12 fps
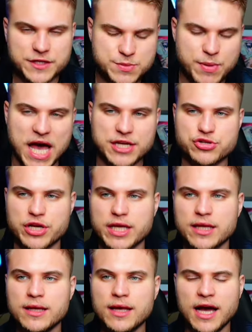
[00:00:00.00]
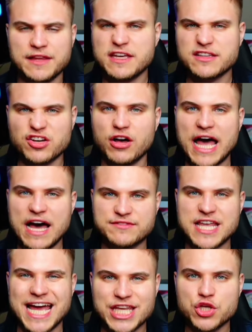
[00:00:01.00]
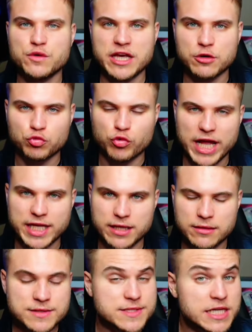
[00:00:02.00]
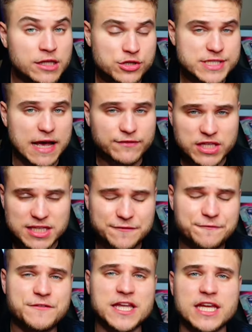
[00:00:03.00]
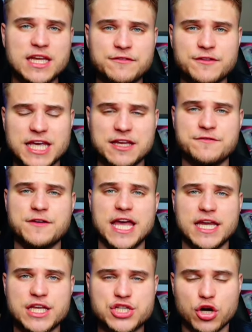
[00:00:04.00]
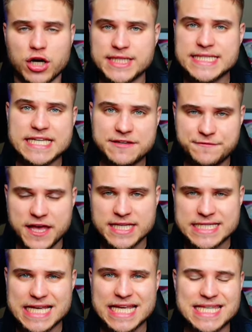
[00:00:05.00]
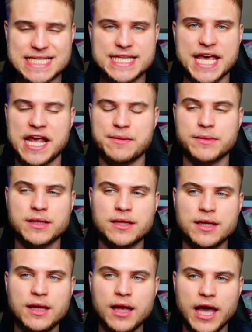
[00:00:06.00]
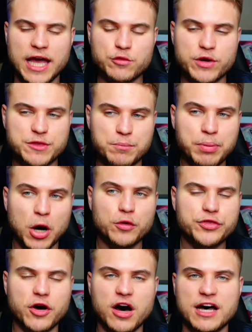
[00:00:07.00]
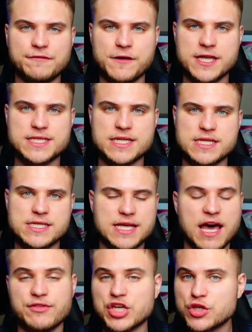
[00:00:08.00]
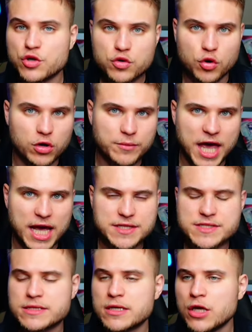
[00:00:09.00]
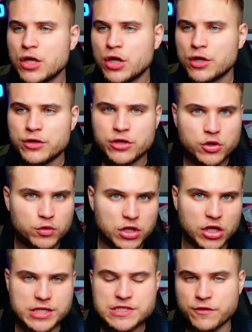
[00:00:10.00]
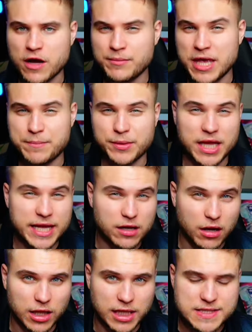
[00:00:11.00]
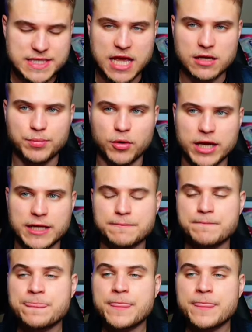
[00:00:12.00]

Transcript: Fitzpatrick, I think they'll have that unit ready. The Steelers have the definitive advantage on defense in this game. And with both offenses having new quarterbacks, new looks from a play calling standpoint,